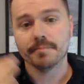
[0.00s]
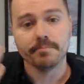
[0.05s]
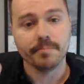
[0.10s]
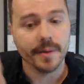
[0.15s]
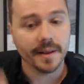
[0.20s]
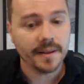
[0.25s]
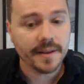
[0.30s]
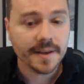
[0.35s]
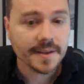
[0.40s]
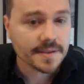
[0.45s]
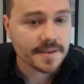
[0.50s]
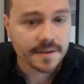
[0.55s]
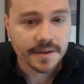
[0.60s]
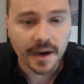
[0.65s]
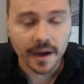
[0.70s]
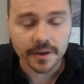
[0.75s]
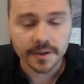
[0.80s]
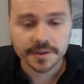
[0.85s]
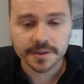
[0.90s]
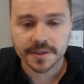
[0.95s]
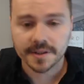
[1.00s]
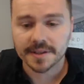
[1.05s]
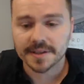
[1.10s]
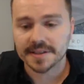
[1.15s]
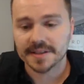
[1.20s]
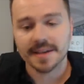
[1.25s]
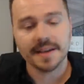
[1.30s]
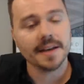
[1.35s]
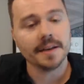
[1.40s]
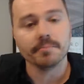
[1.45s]
billions of dollars to the
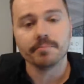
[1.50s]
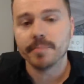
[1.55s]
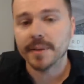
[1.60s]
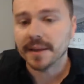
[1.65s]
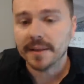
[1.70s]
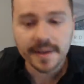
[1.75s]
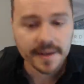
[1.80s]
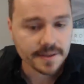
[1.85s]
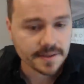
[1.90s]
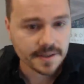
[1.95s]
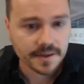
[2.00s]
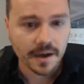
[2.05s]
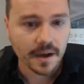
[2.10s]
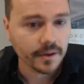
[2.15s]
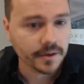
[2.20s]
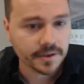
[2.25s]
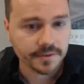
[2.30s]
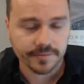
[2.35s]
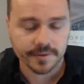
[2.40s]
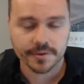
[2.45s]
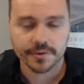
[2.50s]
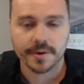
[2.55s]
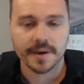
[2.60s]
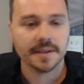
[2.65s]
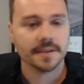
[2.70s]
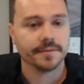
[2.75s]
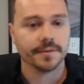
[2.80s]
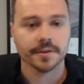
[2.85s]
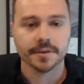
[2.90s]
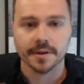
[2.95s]
city, billions of dollars for
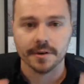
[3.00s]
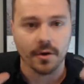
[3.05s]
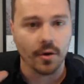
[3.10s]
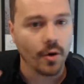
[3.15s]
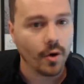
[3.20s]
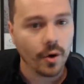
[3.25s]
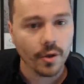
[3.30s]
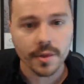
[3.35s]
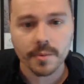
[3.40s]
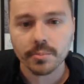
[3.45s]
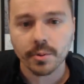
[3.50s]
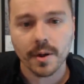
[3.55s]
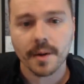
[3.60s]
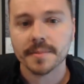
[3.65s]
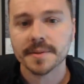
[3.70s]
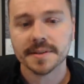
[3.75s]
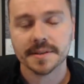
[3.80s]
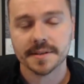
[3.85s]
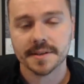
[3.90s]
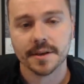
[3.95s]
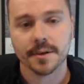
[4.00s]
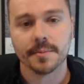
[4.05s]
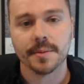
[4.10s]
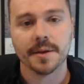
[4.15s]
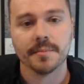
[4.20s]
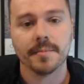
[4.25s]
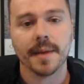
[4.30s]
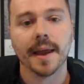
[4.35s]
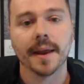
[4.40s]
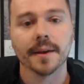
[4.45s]
transfers on all the promises that are
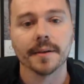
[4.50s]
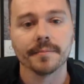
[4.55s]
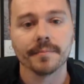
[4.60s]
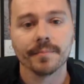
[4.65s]
being made,